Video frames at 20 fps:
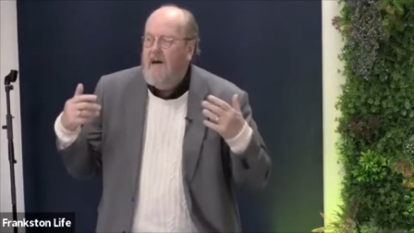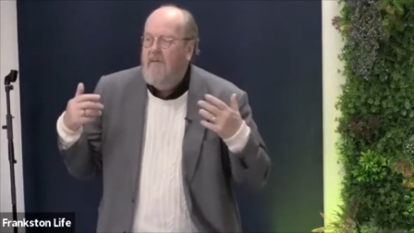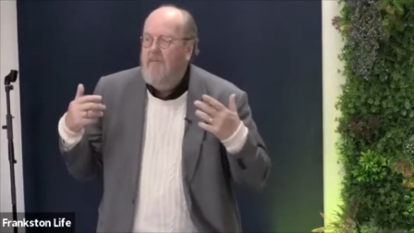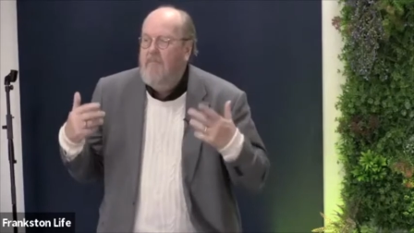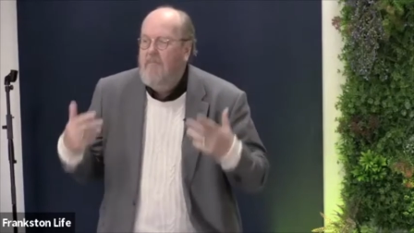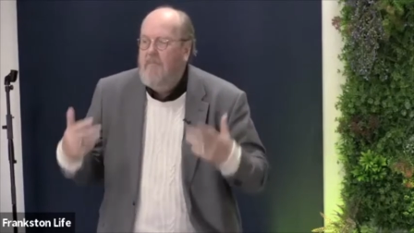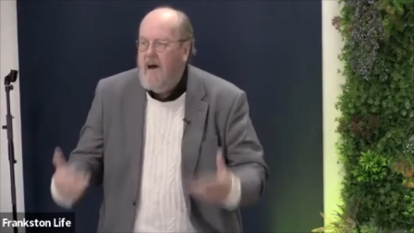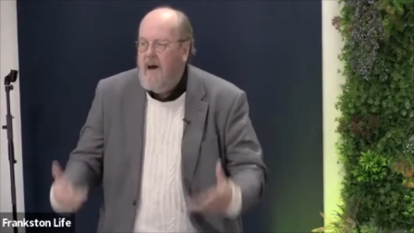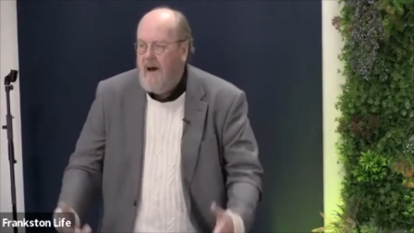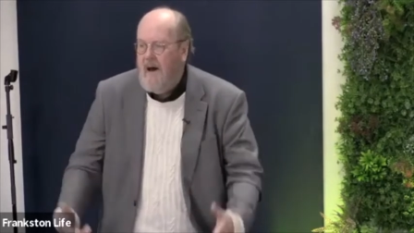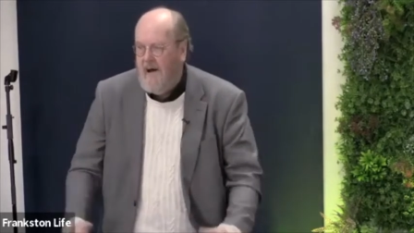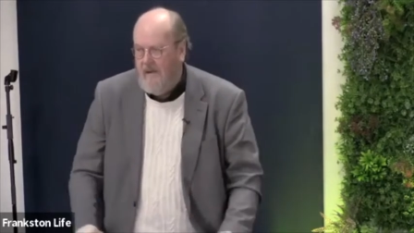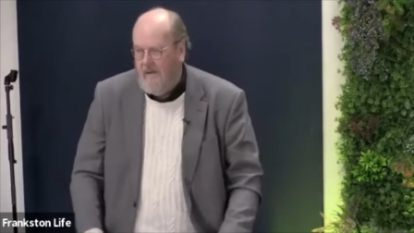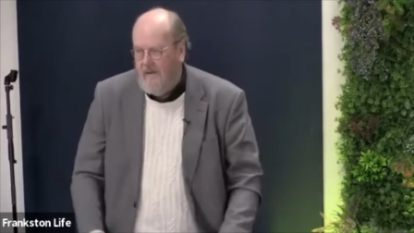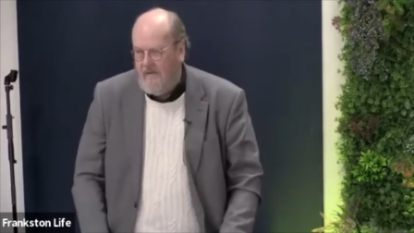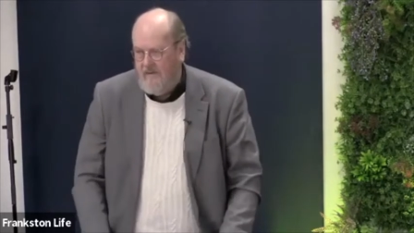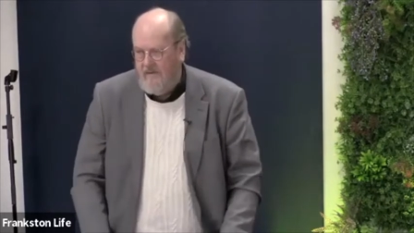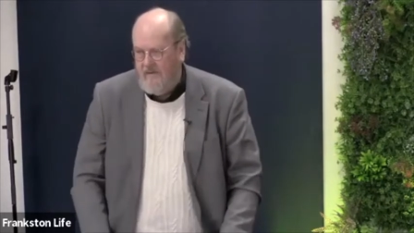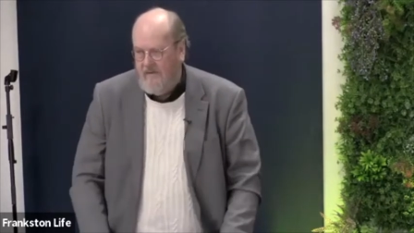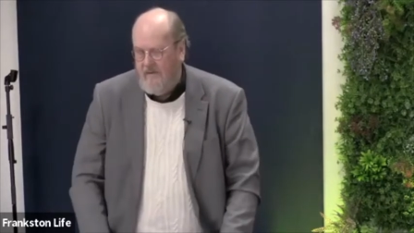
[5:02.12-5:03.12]

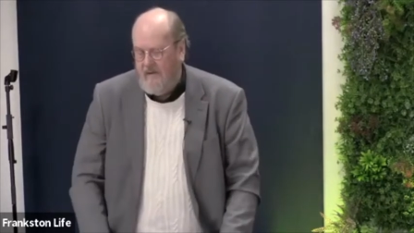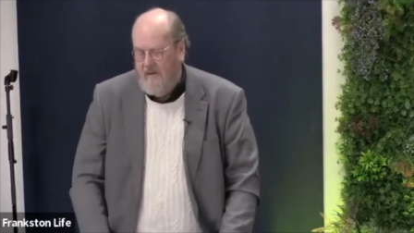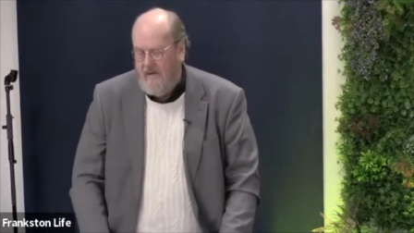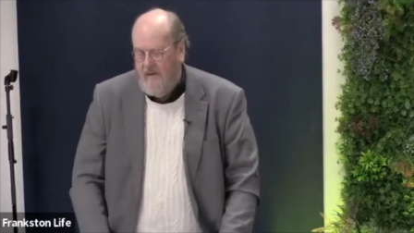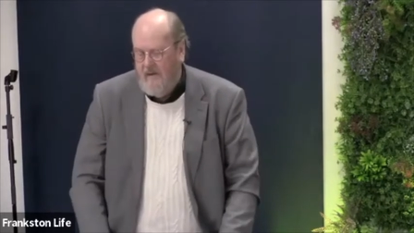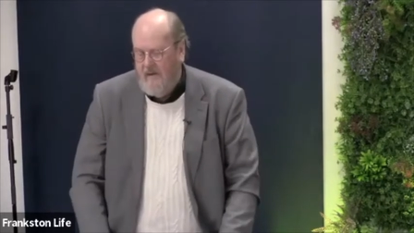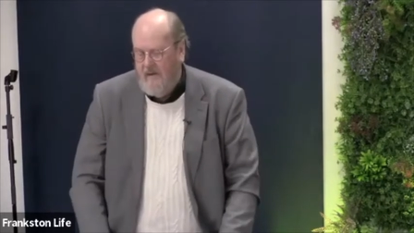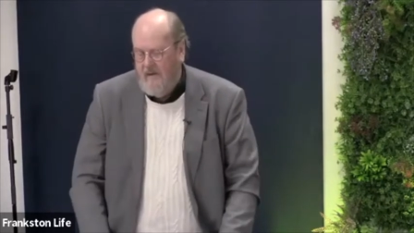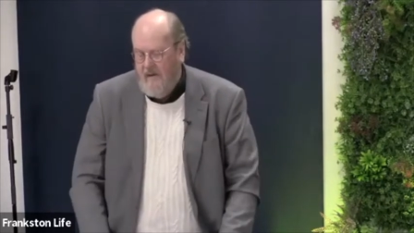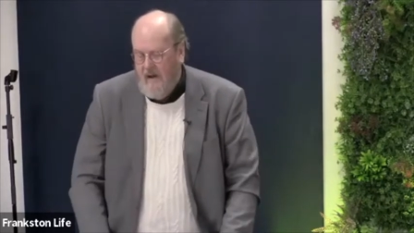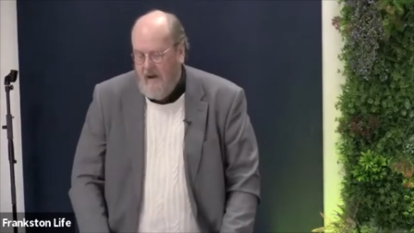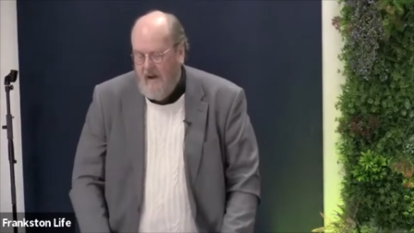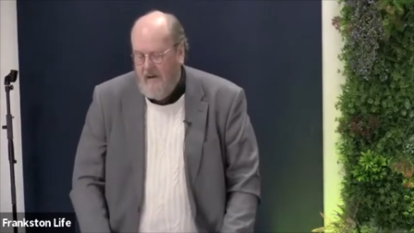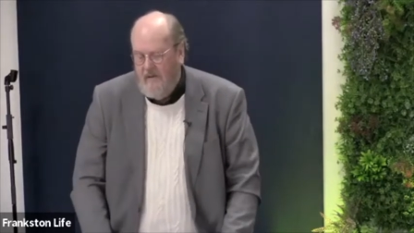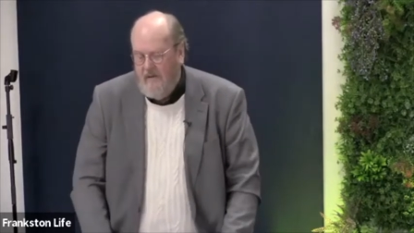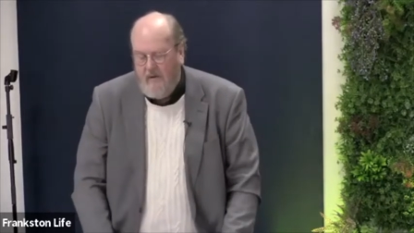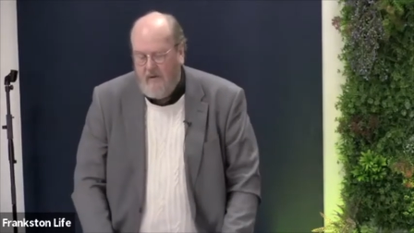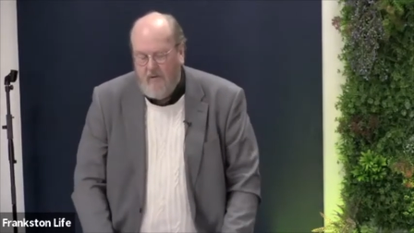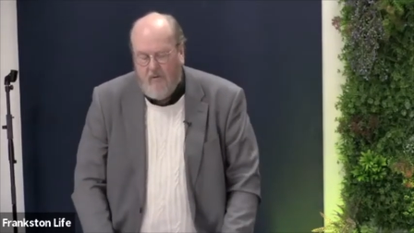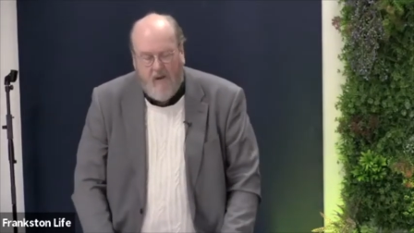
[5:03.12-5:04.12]
mouths
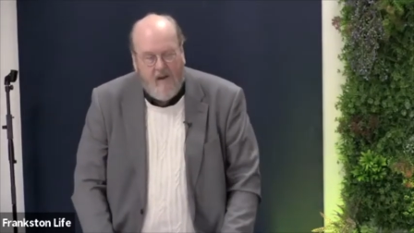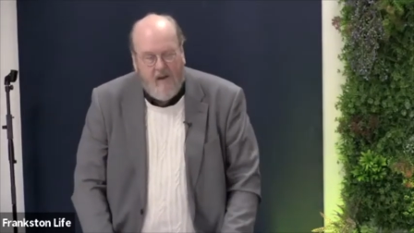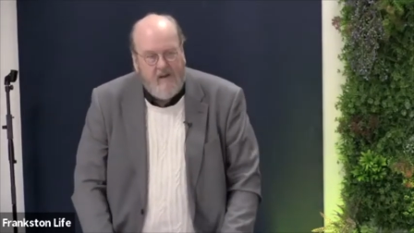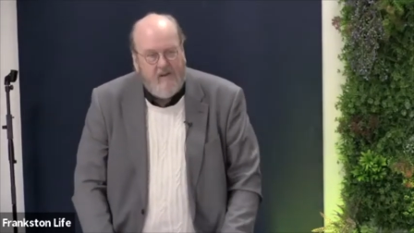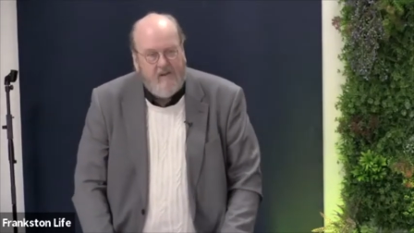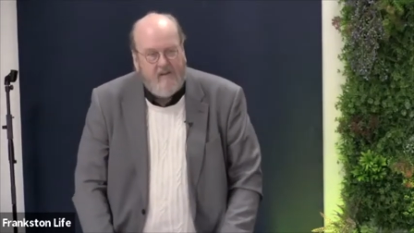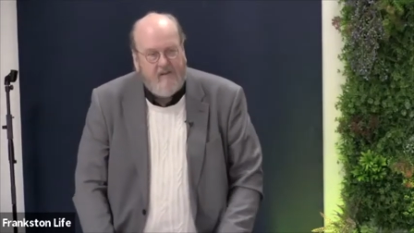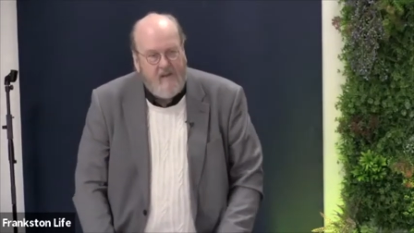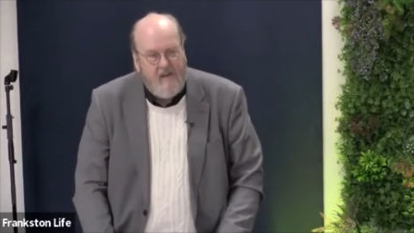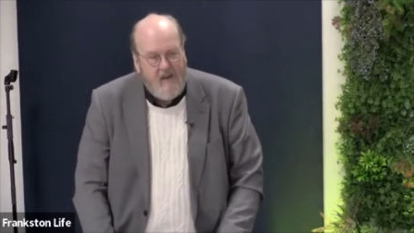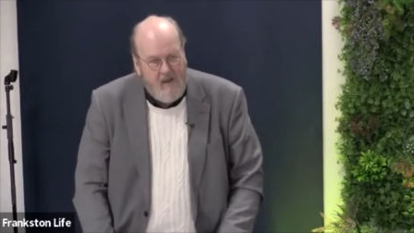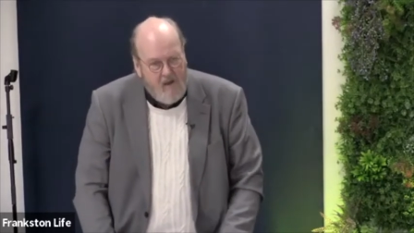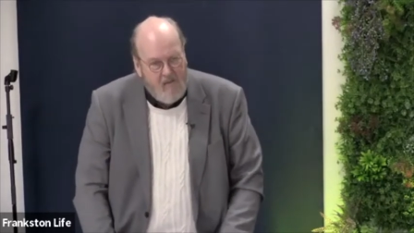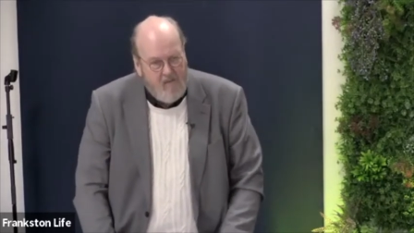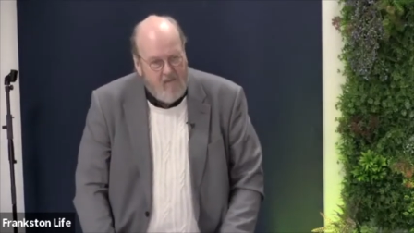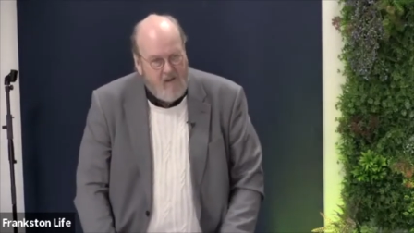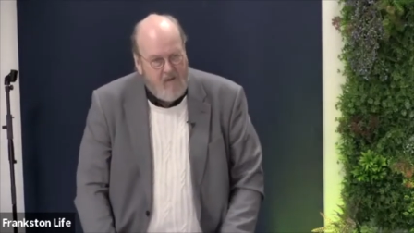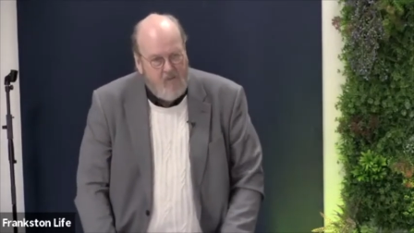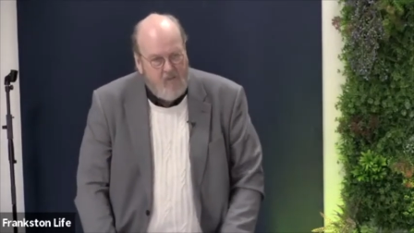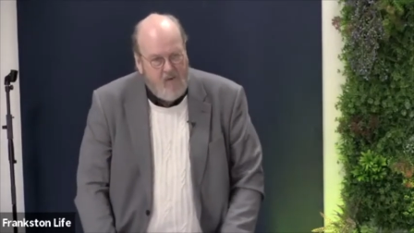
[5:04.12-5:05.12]
are the greatest
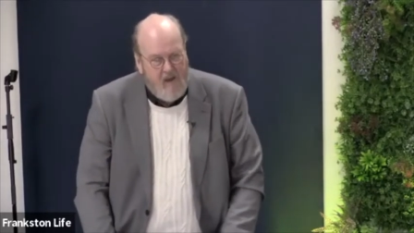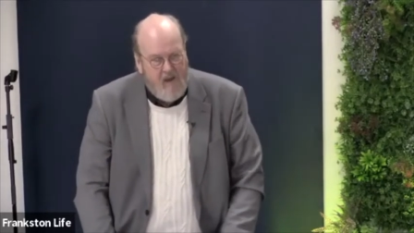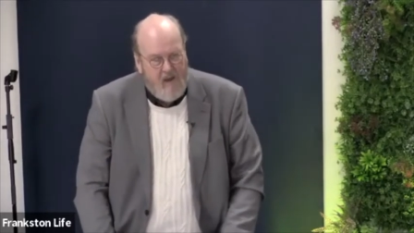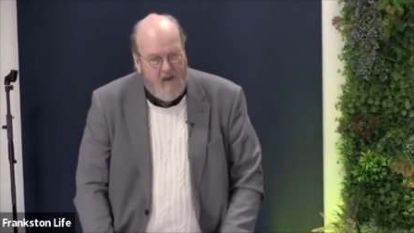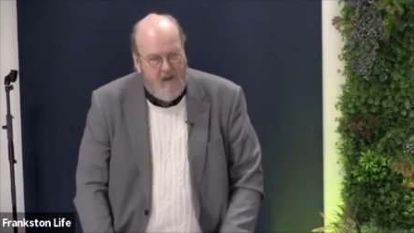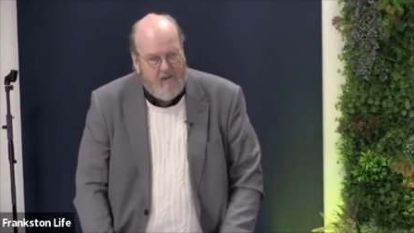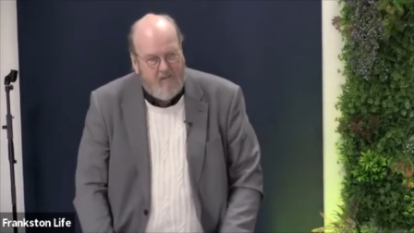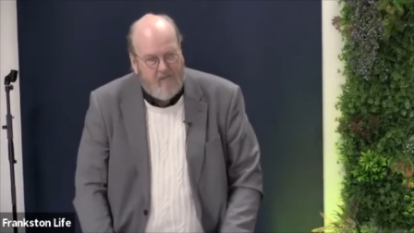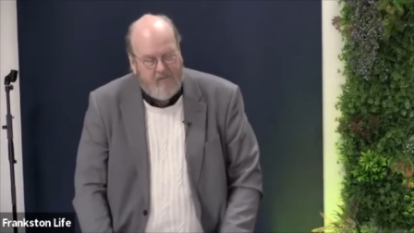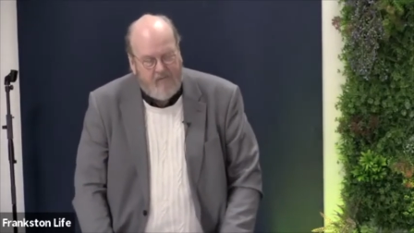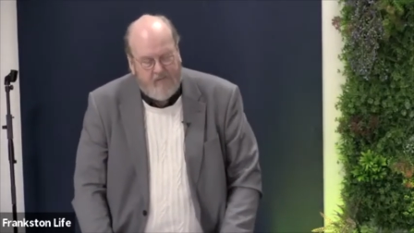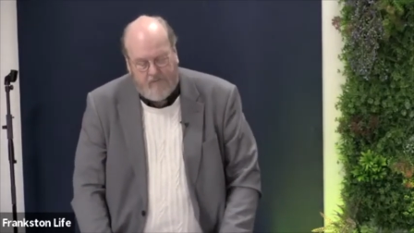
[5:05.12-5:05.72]
enemy we have